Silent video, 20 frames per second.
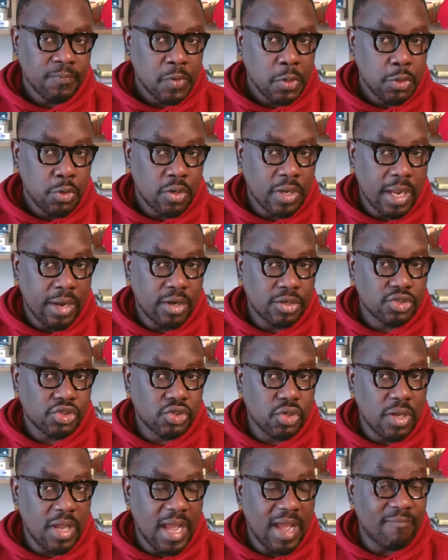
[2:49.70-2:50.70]
You can
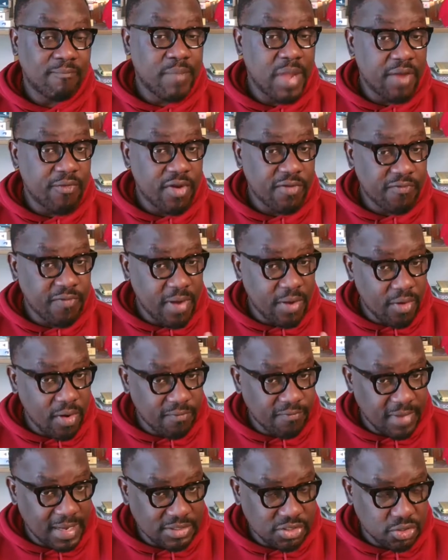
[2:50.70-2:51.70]
also have peripheral
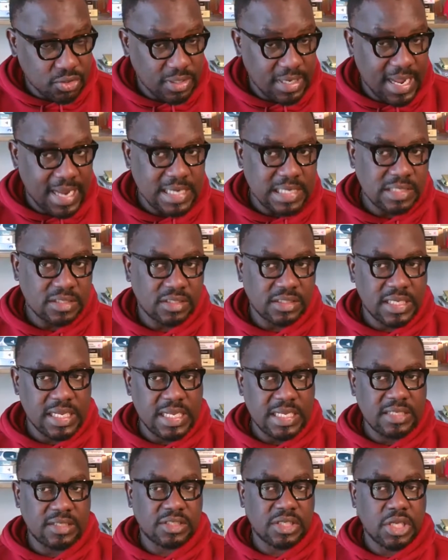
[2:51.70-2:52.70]
vascular
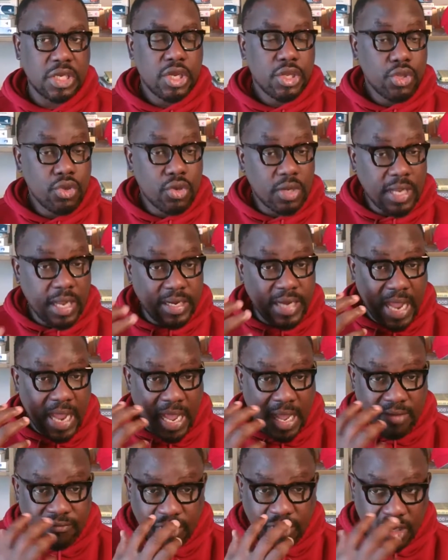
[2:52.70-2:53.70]
disease. You can
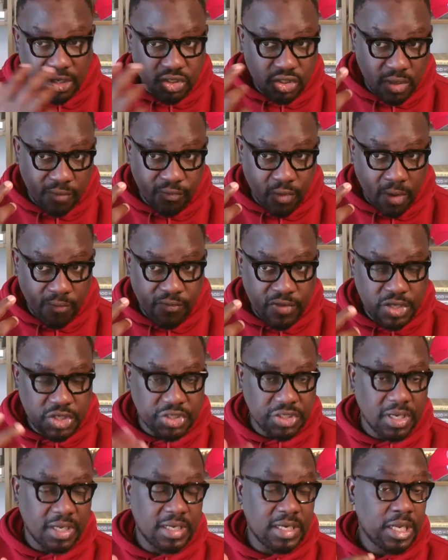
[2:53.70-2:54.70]
have loss of your
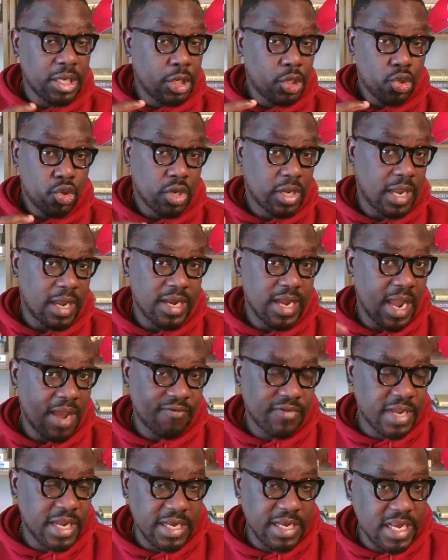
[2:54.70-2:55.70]
vision. You can
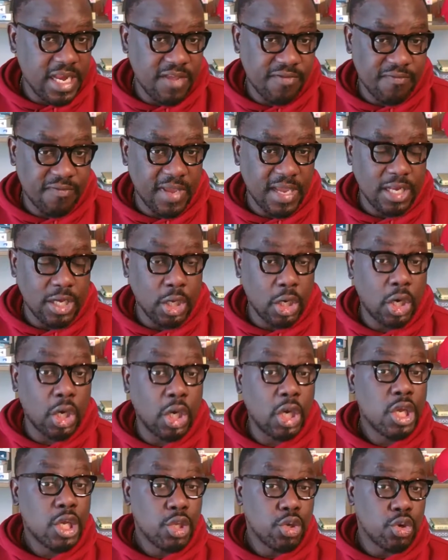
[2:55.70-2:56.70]
have kidney failure.
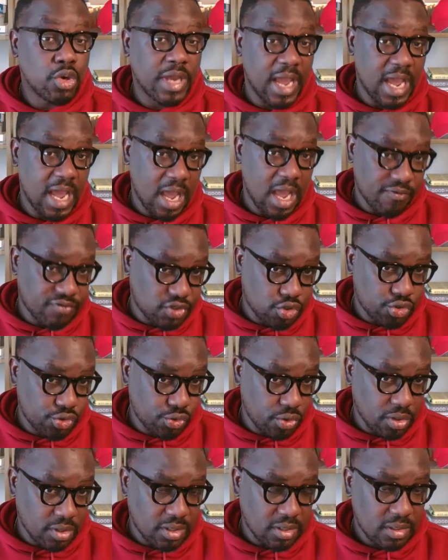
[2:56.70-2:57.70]
You can have
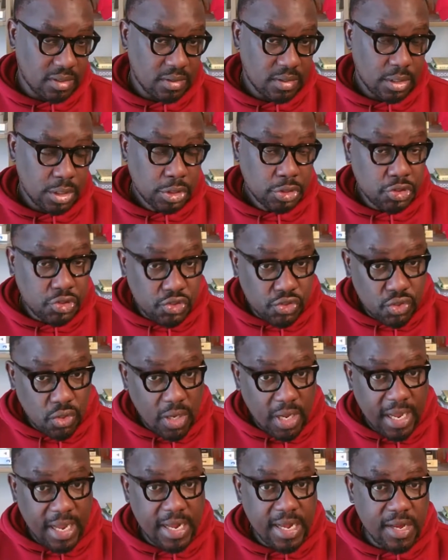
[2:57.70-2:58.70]
stroke. So
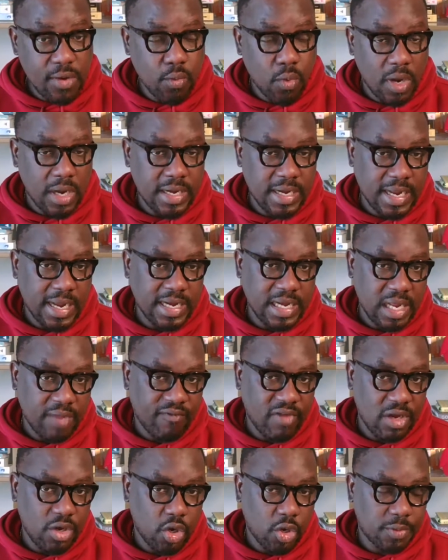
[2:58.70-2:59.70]
anyone that
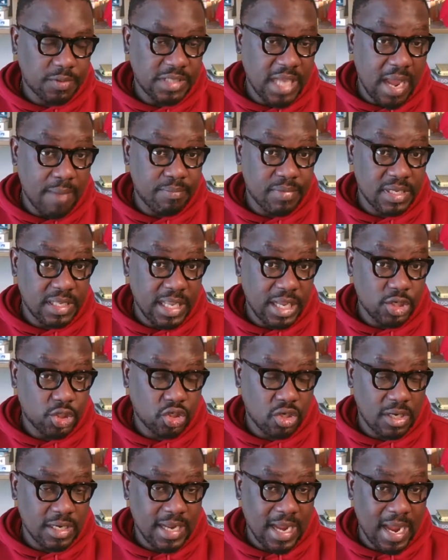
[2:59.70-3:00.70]
develops
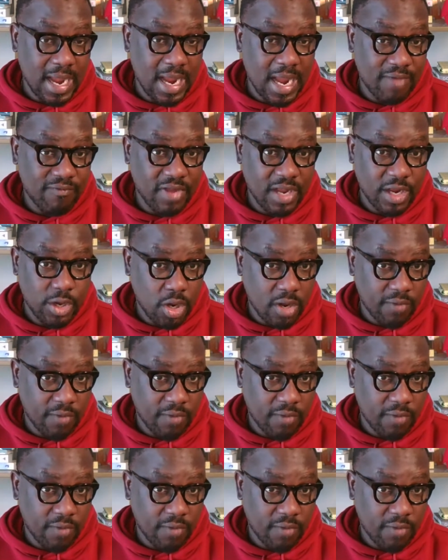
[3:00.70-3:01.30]
hypertension can have any